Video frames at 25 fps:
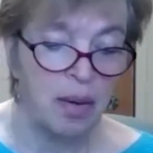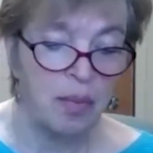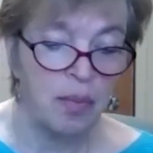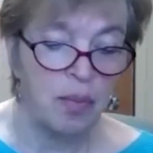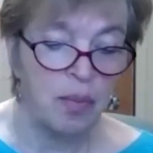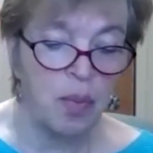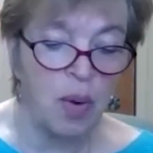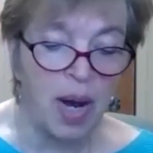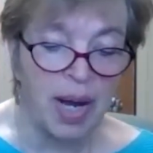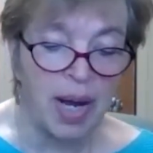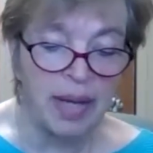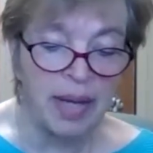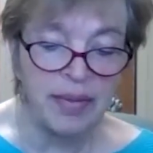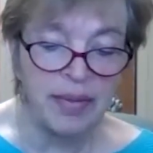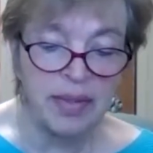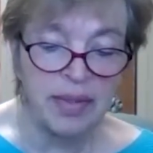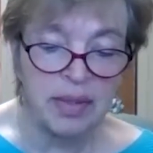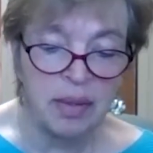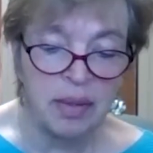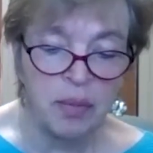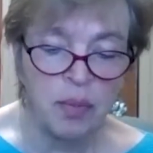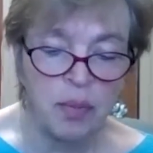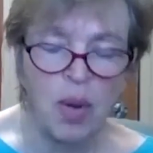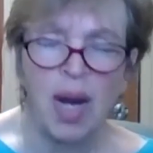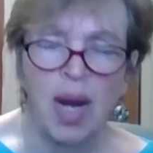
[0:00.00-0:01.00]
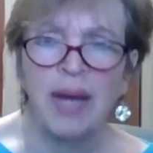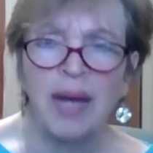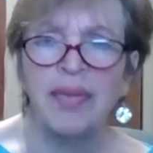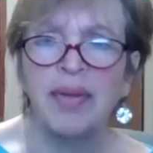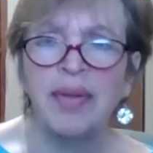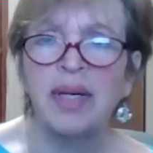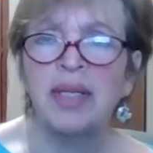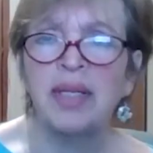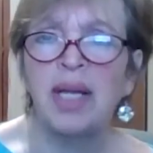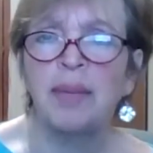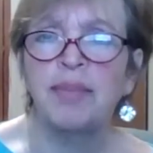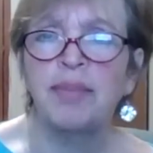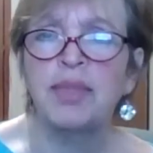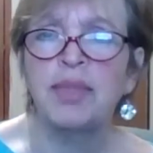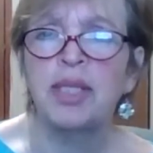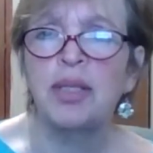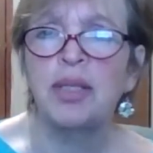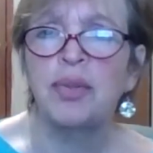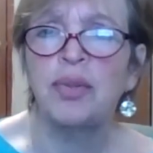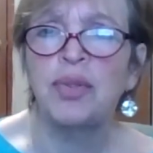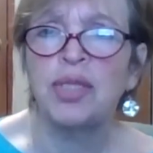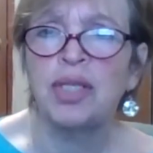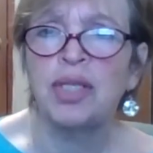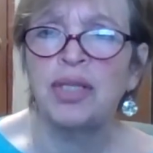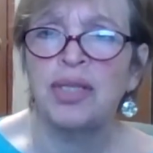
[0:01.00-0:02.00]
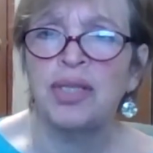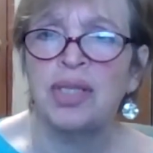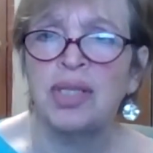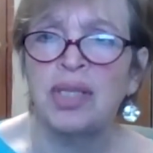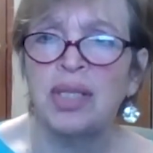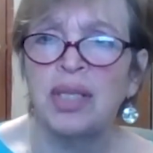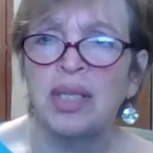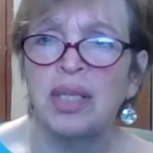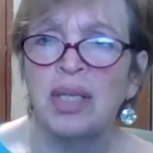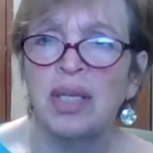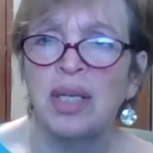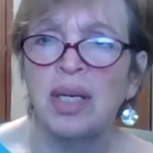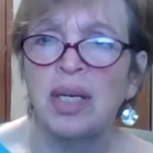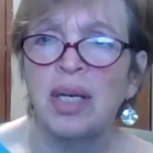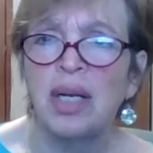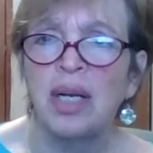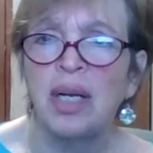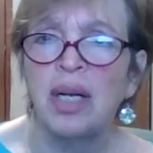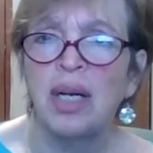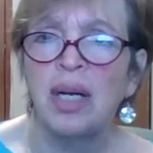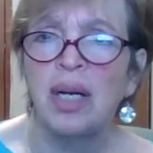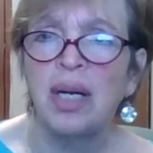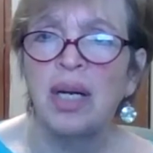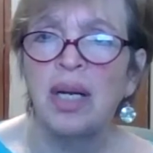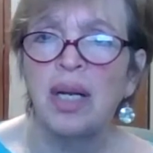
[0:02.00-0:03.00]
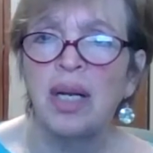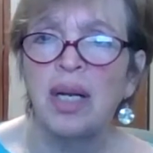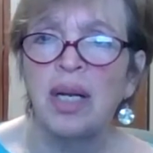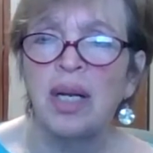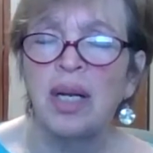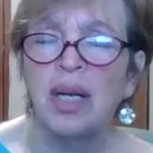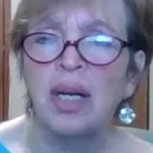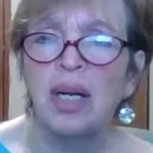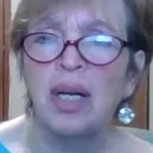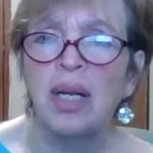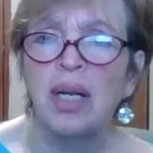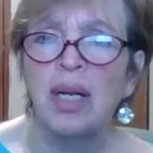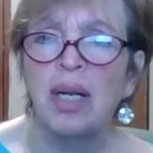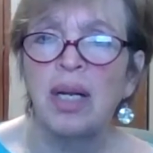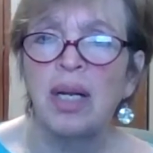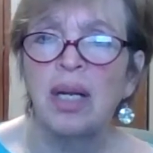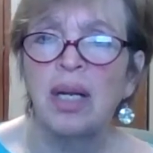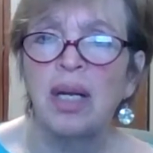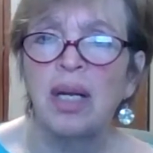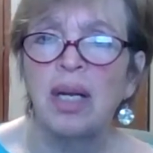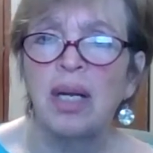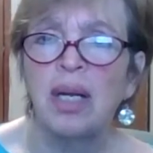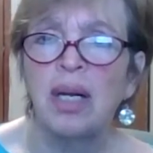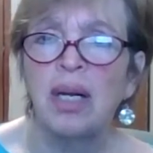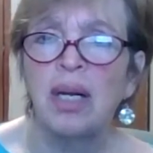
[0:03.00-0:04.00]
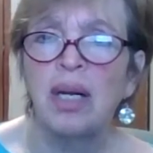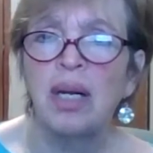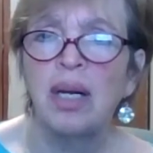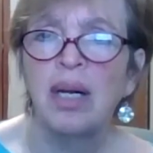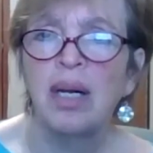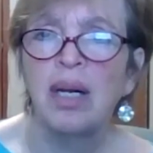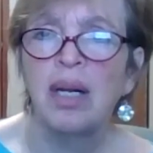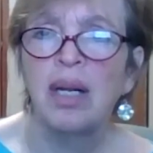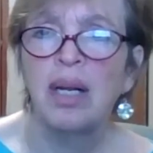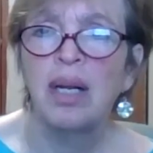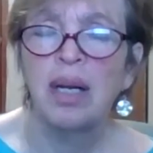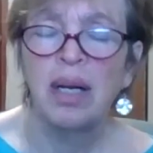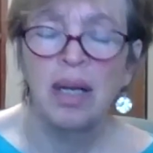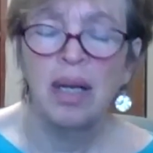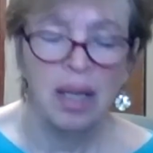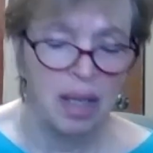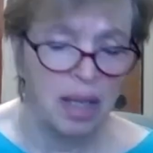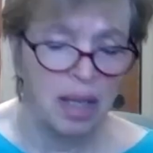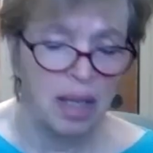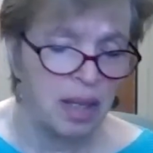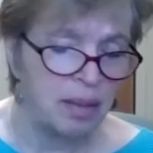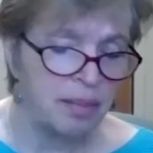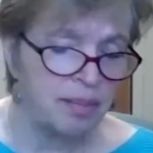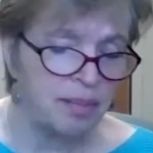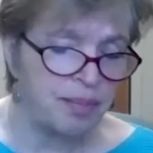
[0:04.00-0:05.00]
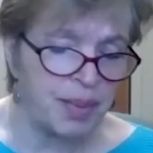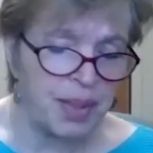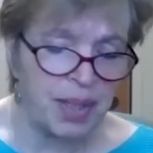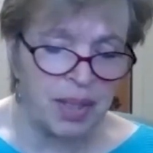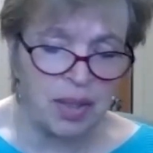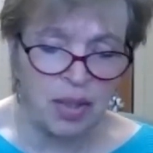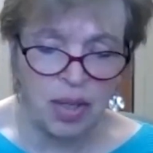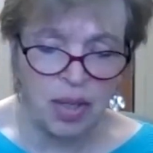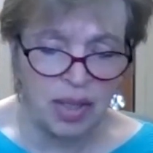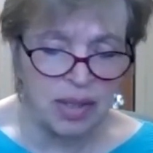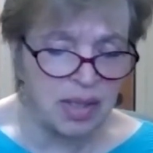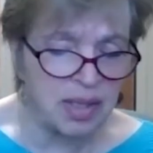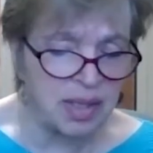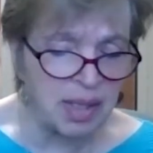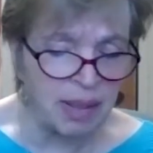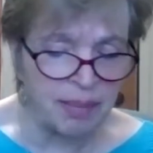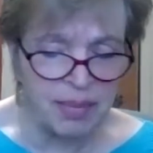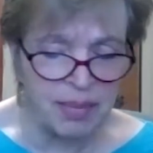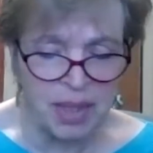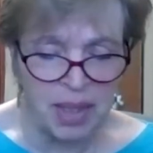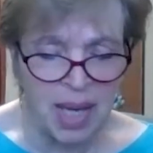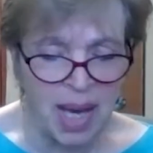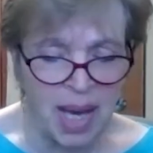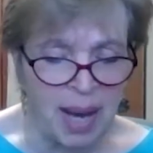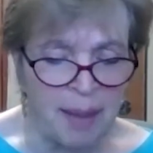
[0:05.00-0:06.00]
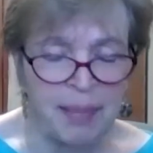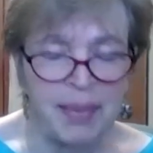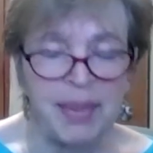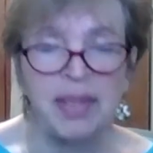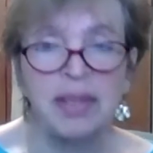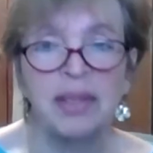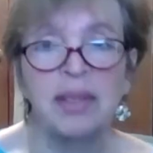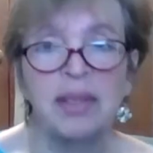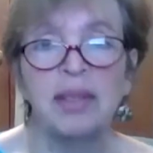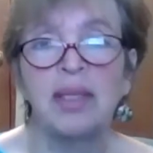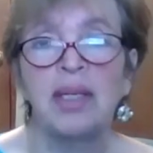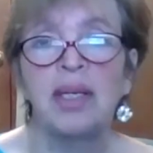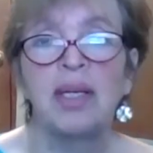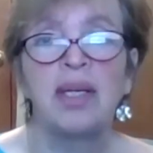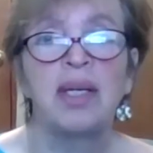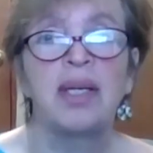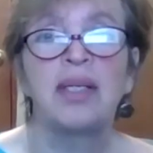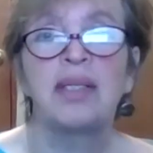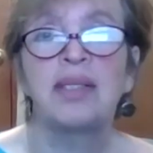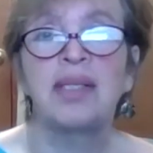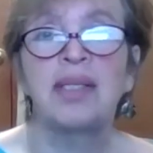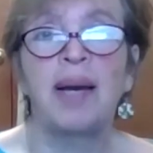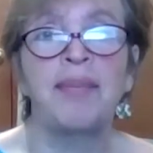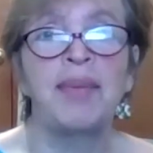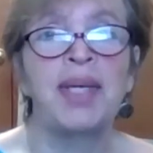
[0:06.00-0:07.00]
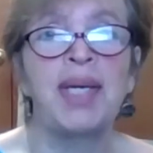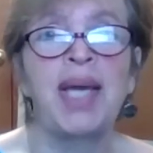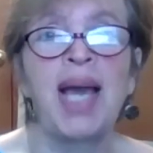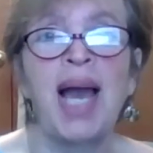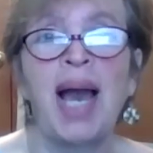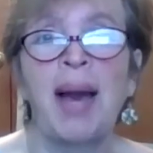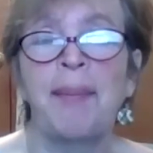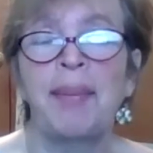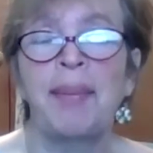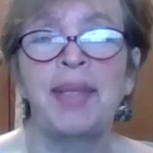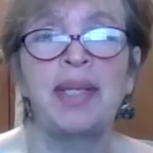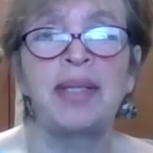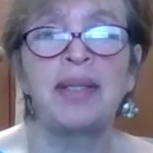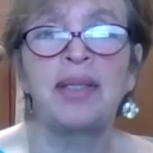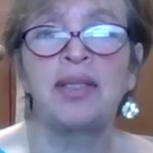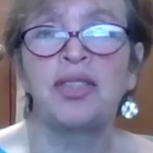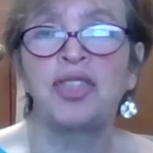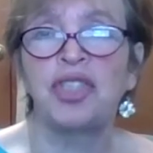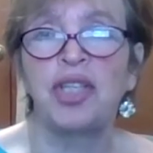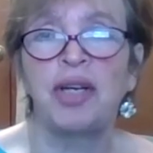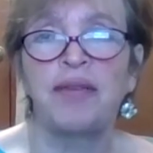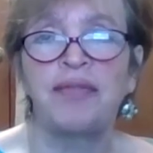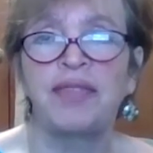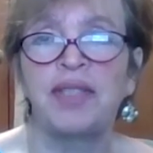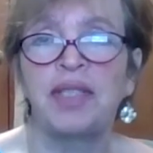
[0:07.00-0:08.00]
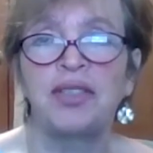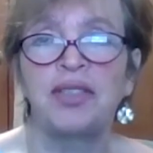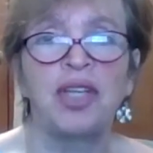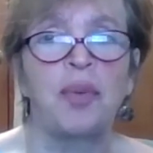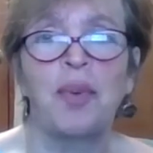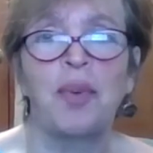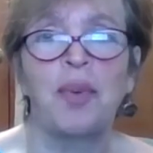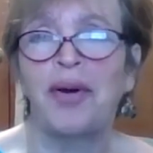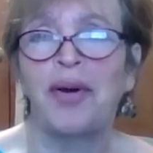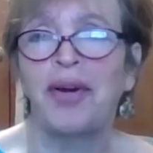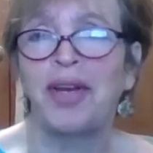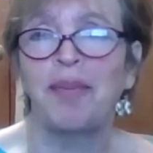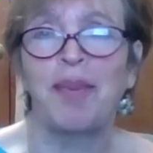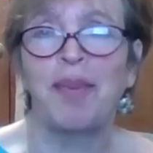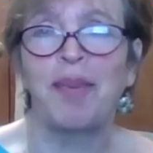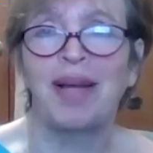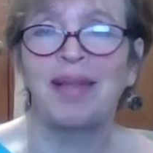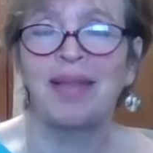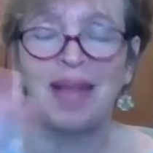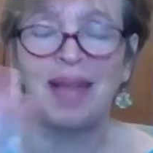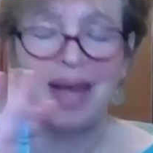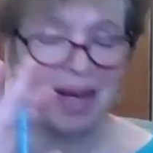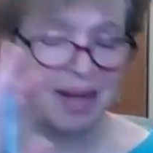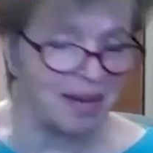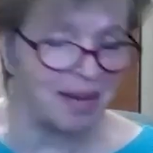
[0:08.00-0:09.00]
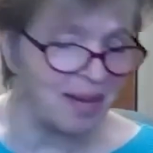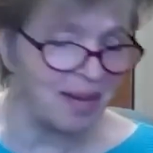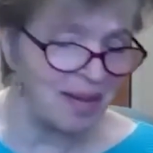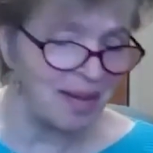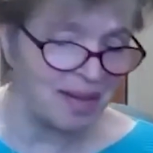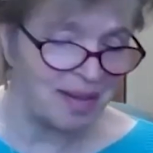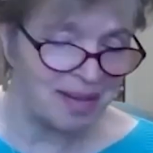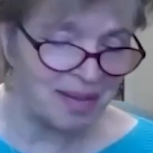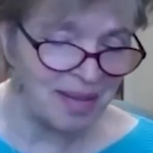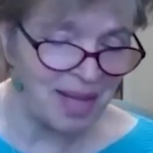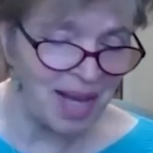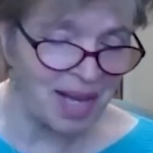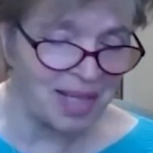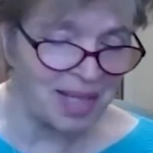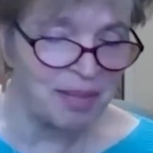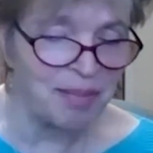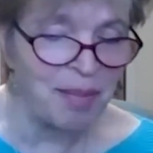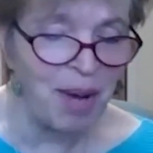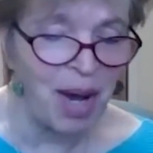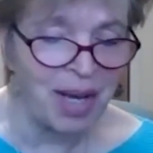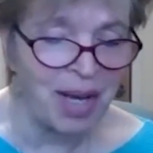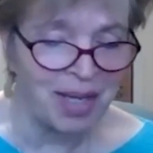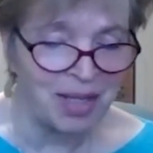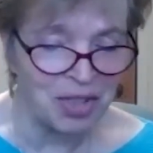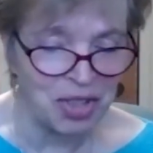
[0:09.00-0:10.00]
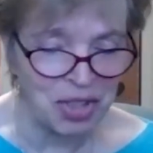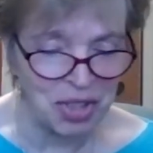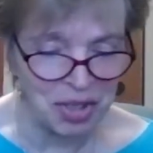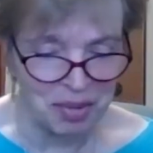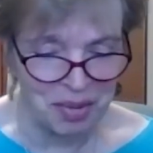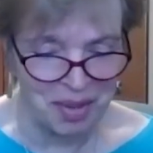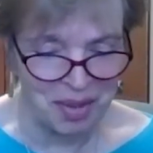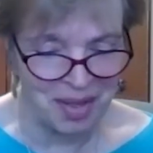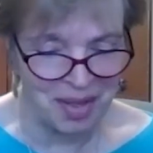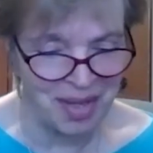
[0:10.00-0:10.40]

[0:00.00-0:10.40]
Why are the why are the clubs losers? No, why that the clubs are over to the side? Is that a mistake? Because a something happened in the Something happened in the shifting. Don't worry about that. Okay. That's my issue.